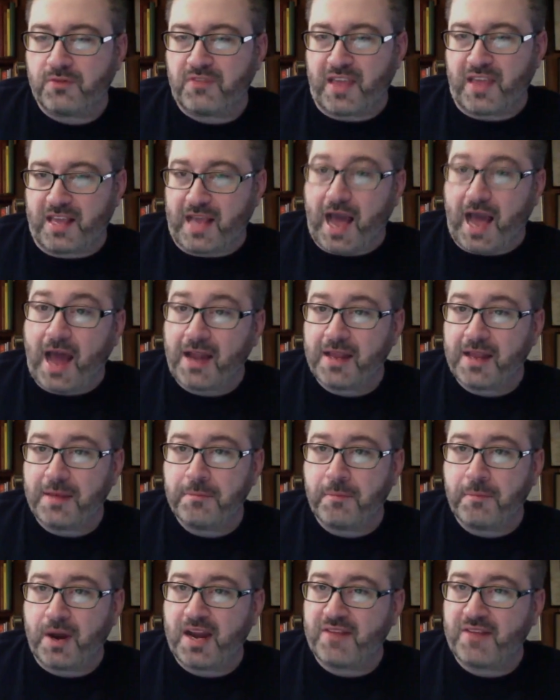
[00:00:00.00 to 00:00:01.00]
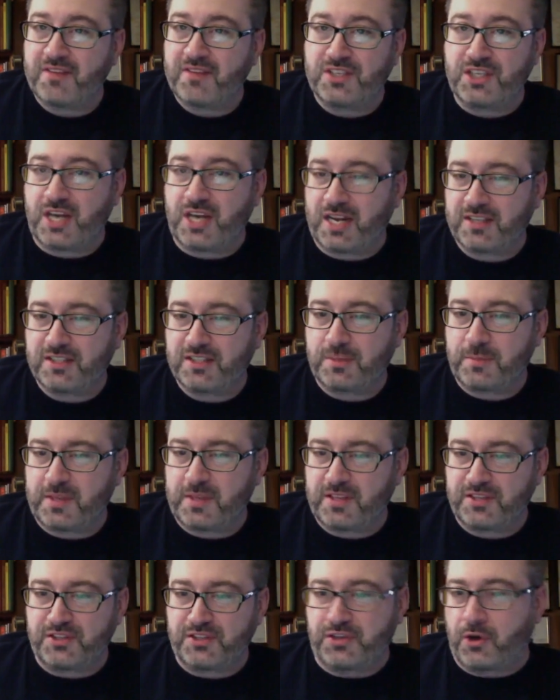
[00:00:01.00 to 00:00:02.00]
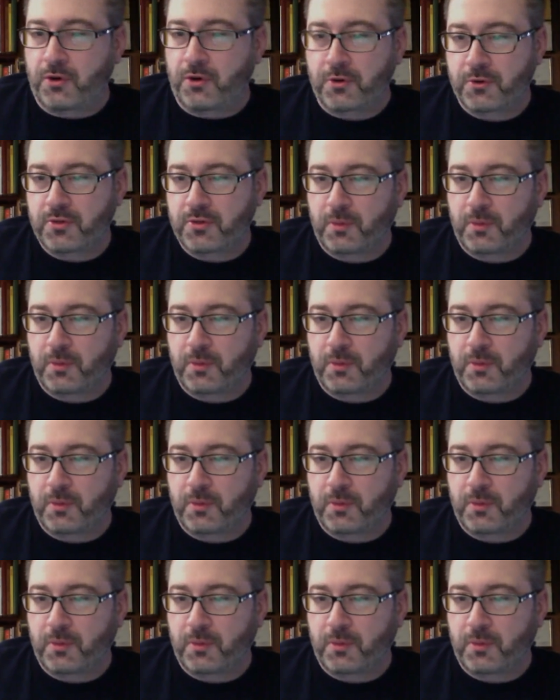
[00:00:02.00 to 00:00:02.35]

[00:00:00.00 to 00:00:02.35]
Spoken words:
if they got him, might have a chance to be the starter